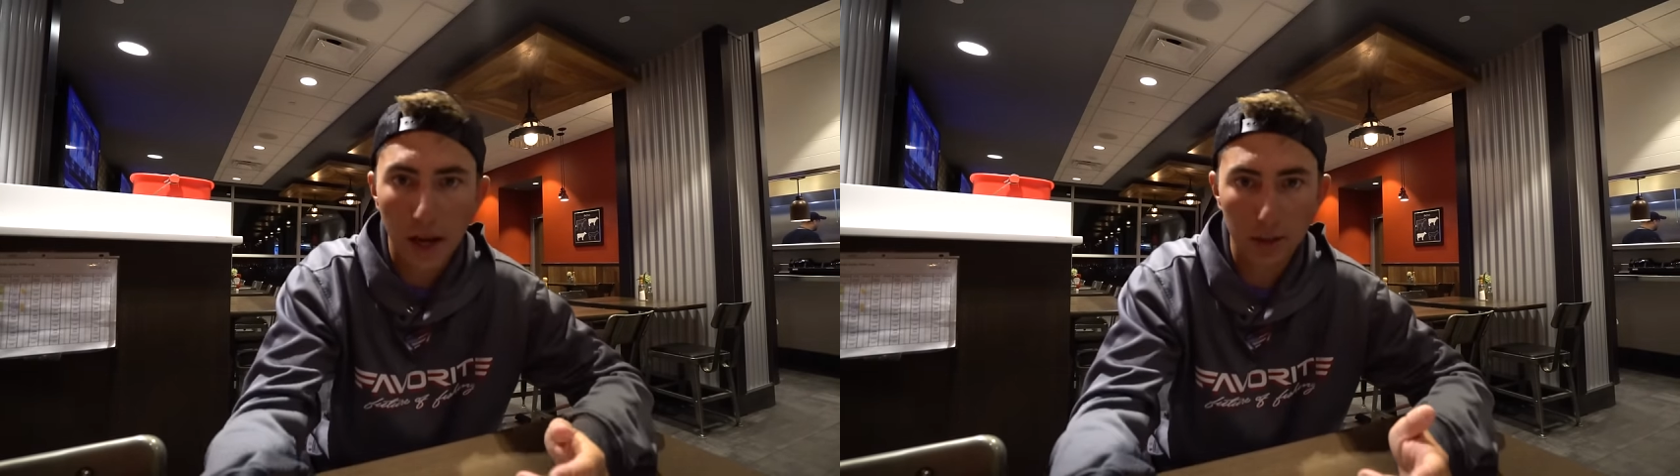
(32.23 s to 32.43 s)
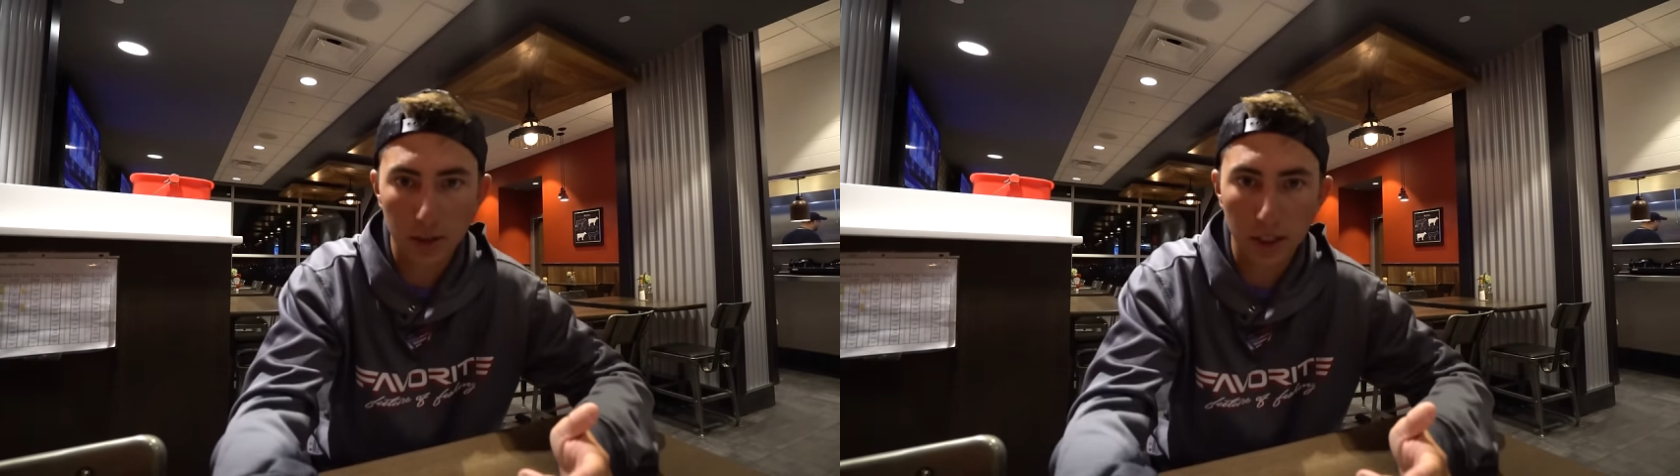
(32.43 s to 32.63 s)

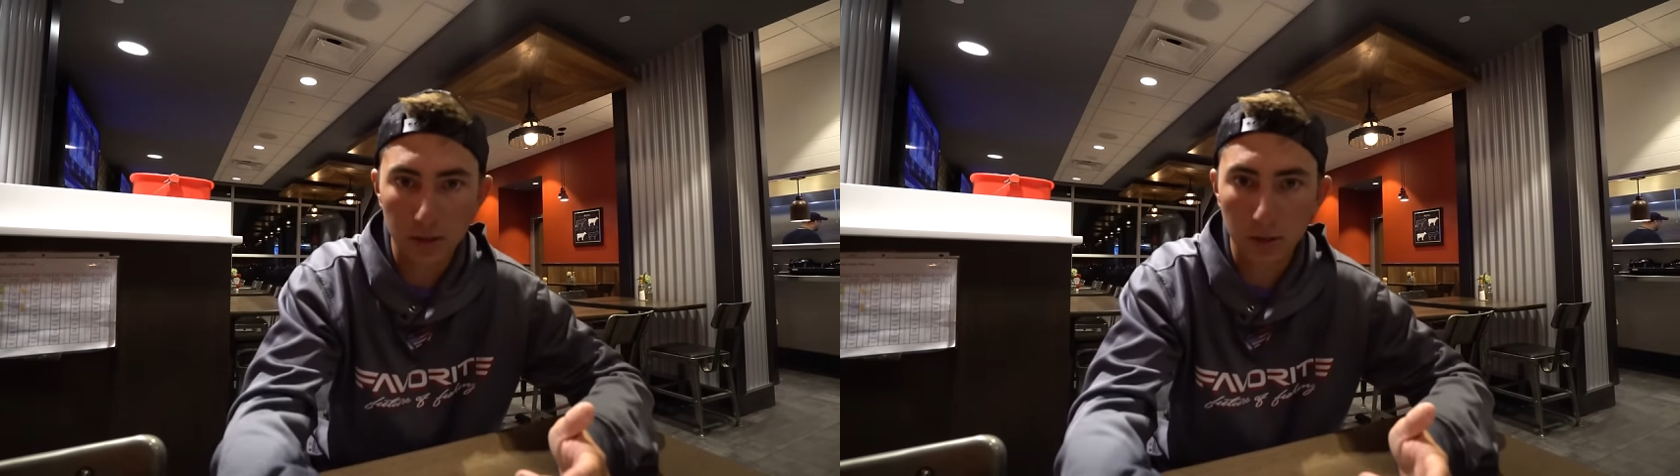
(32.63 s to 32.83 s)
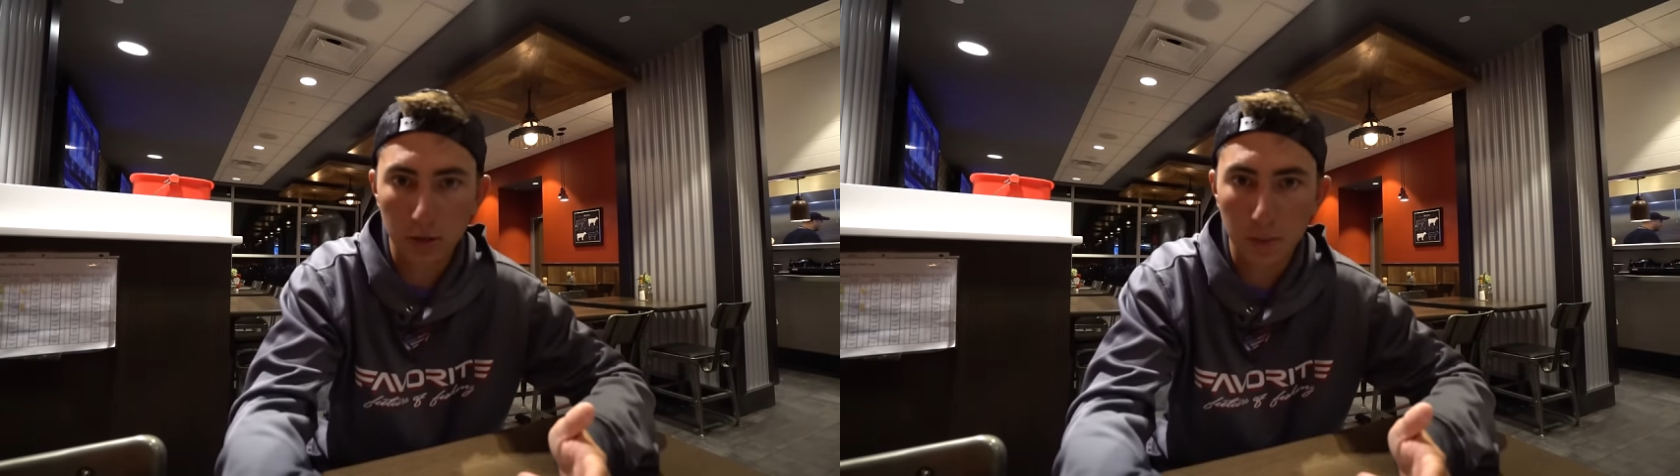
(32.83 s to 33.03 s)
As you
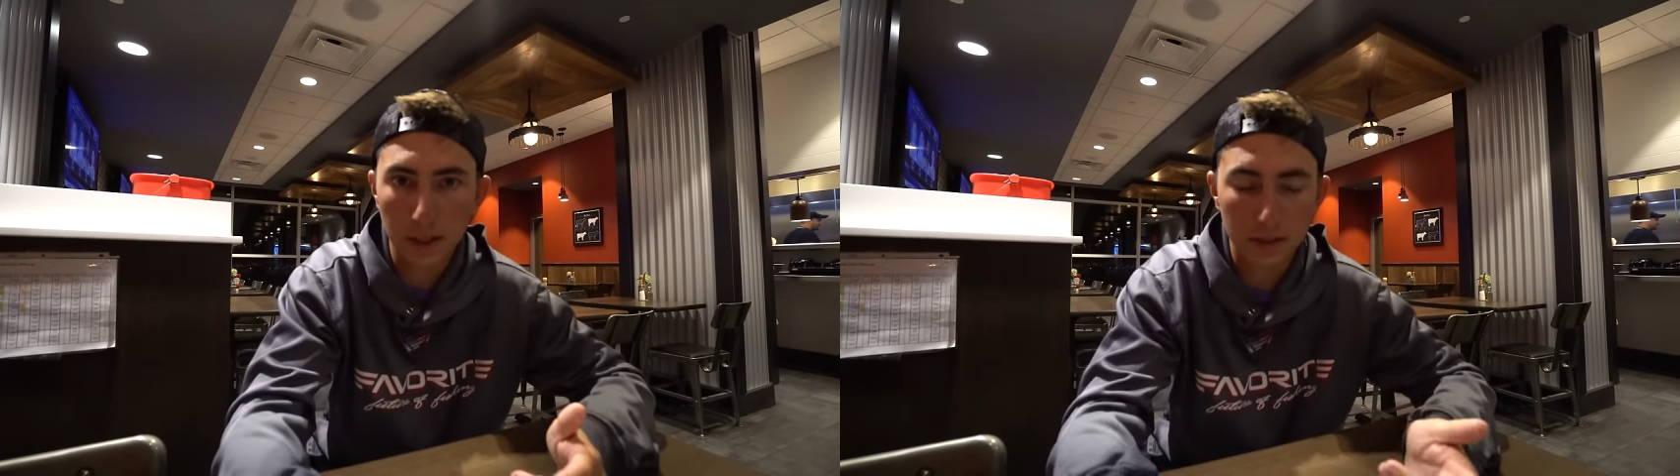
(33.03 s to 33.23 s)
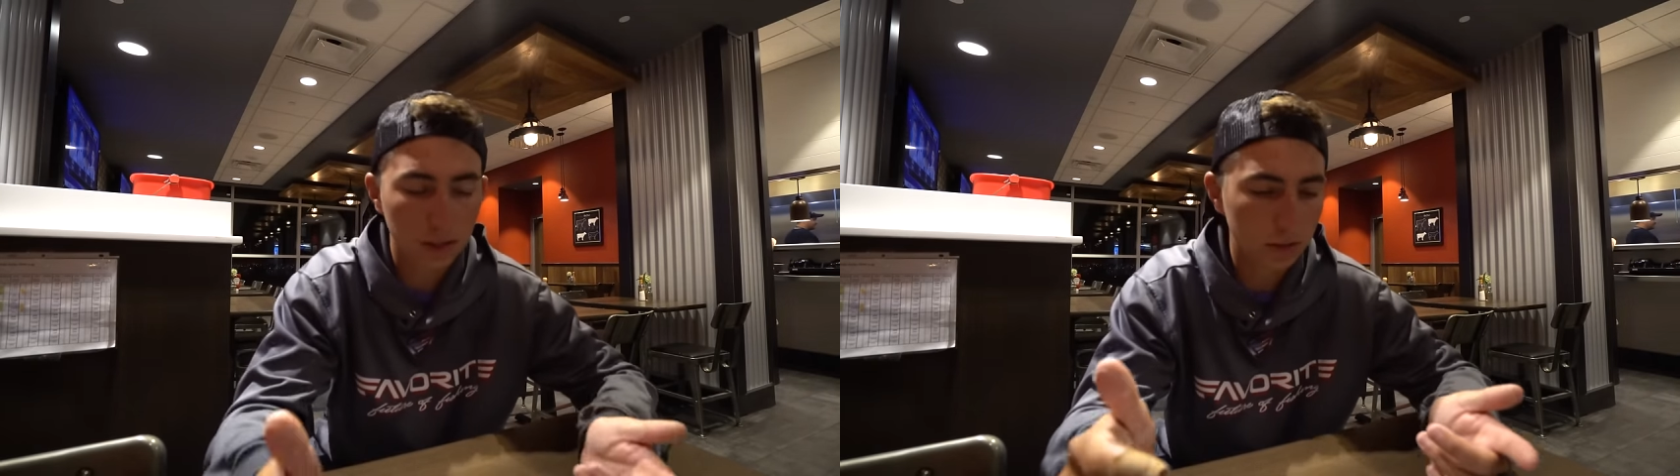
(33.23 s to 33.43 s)
guys know,
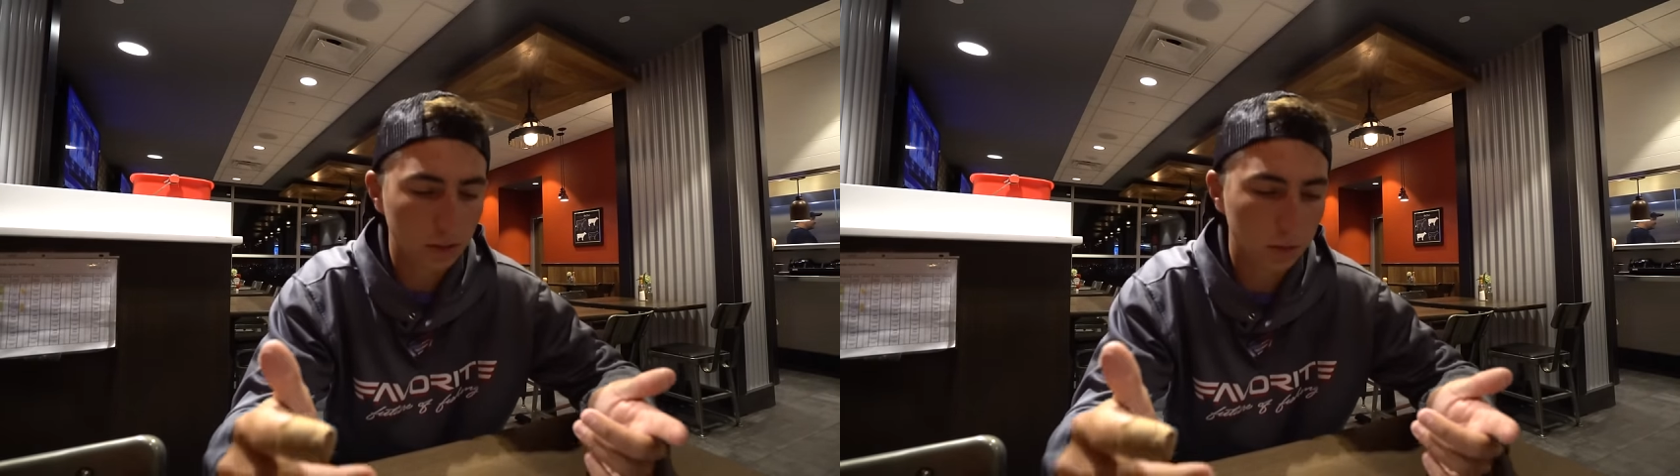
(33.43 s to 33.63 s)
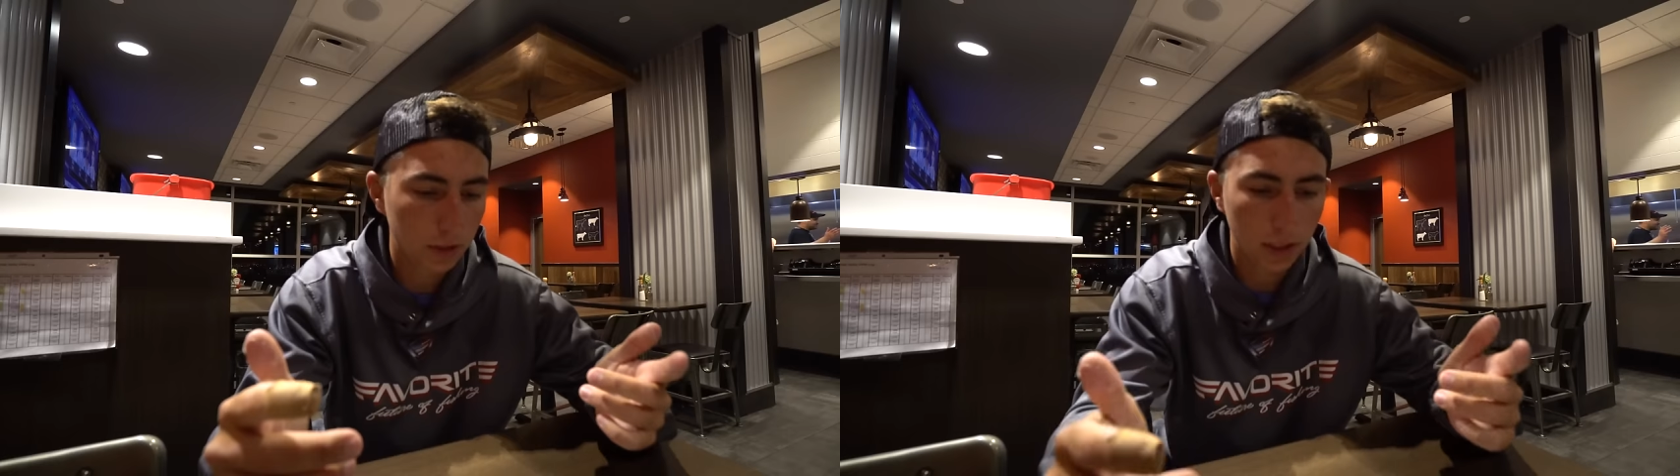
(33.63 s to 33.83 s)
Spence is
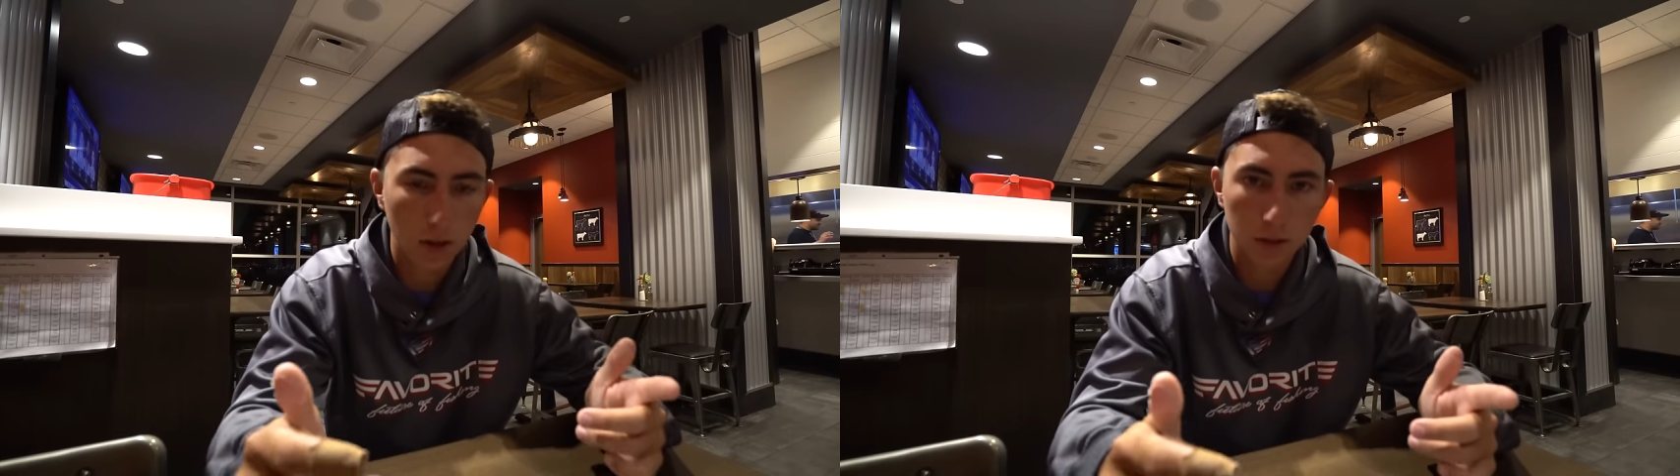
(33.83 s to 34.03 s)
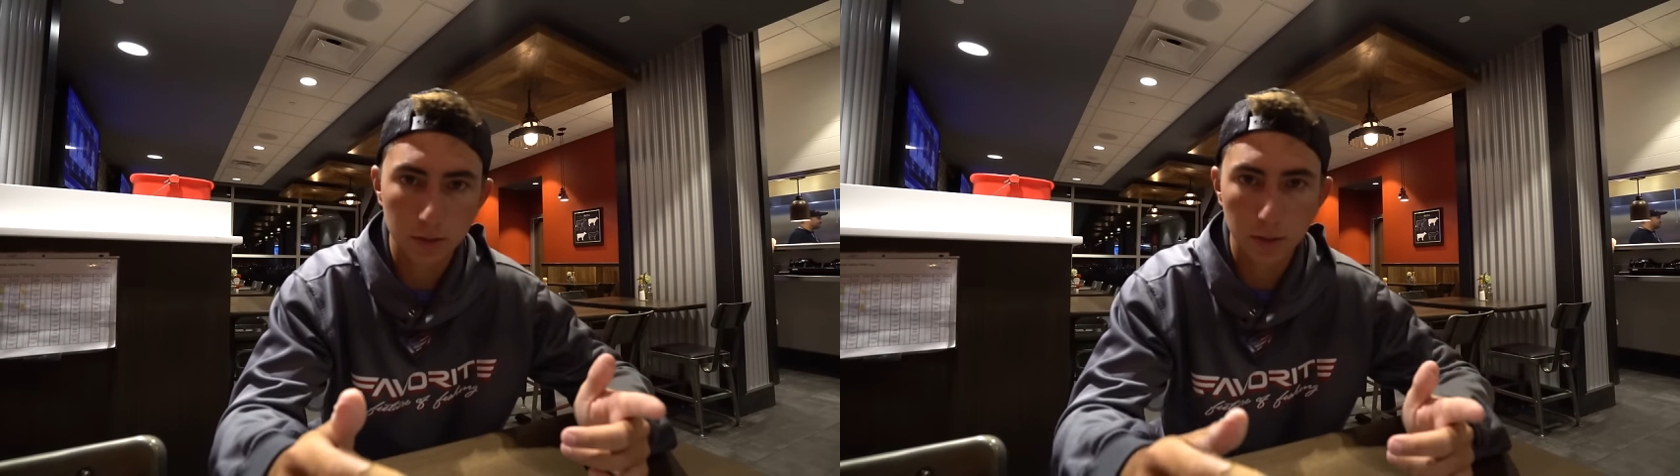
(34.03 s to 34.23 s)
a freaking
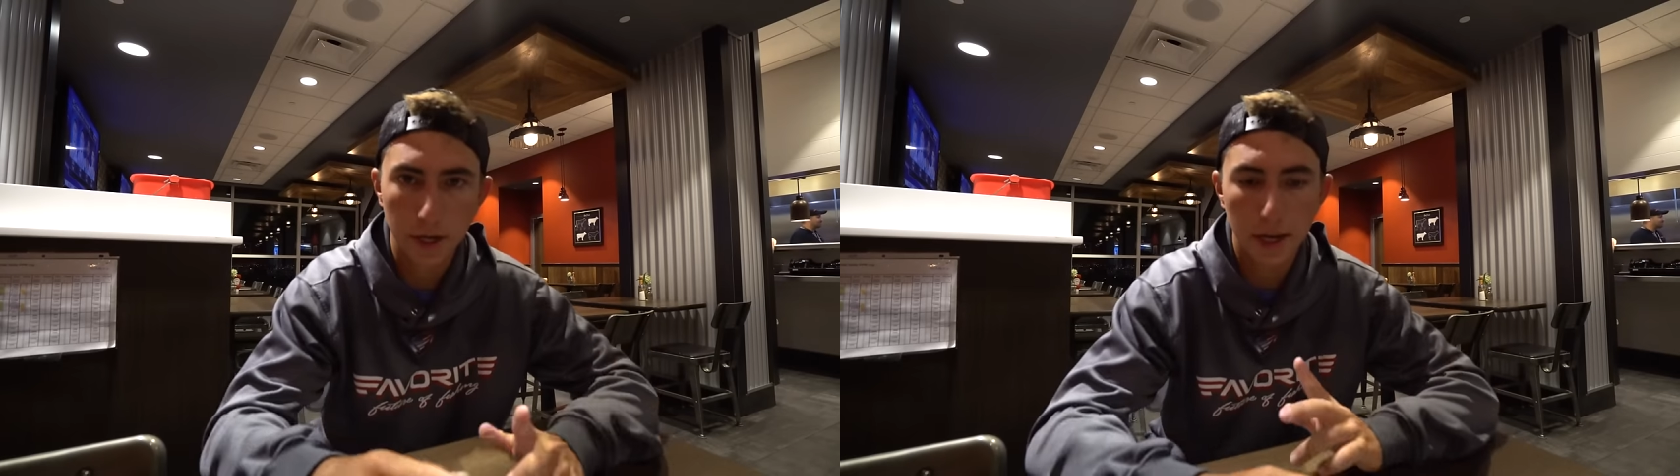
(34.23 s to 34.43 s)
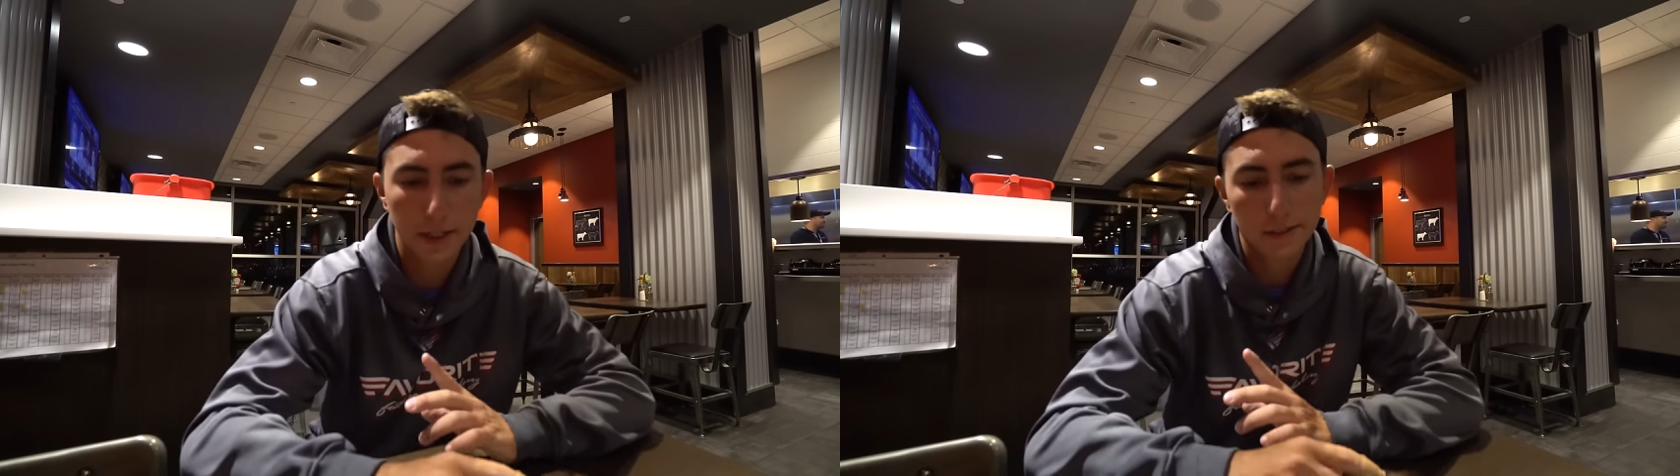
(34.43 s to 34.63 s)
awesome
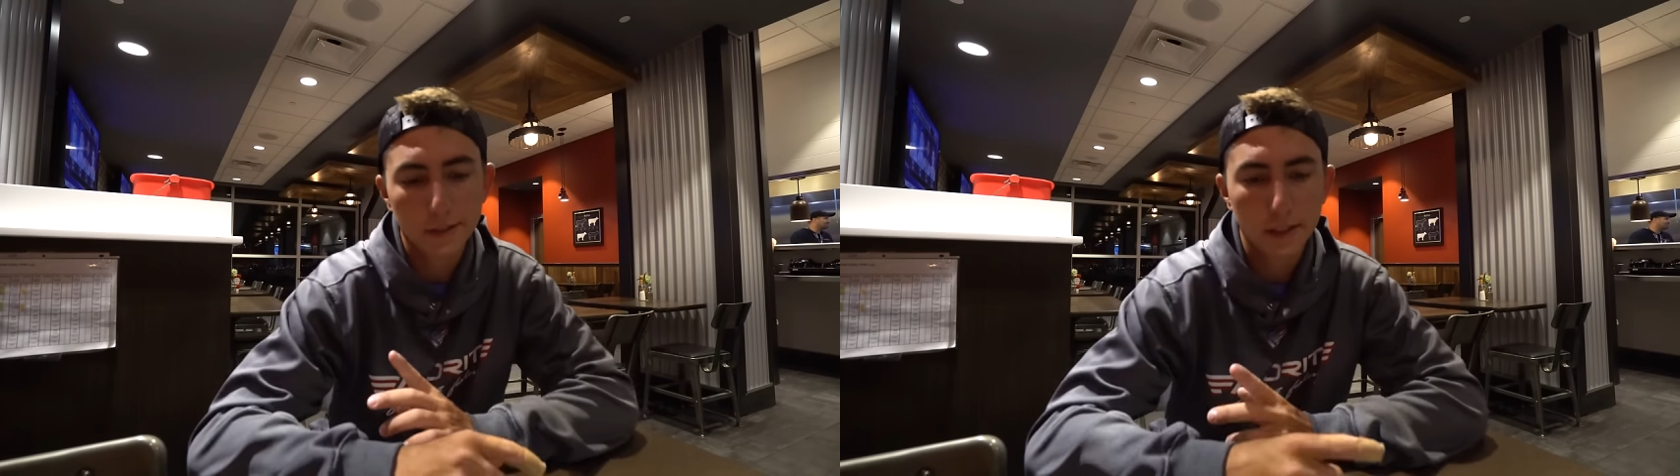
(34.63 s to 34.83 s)
guy.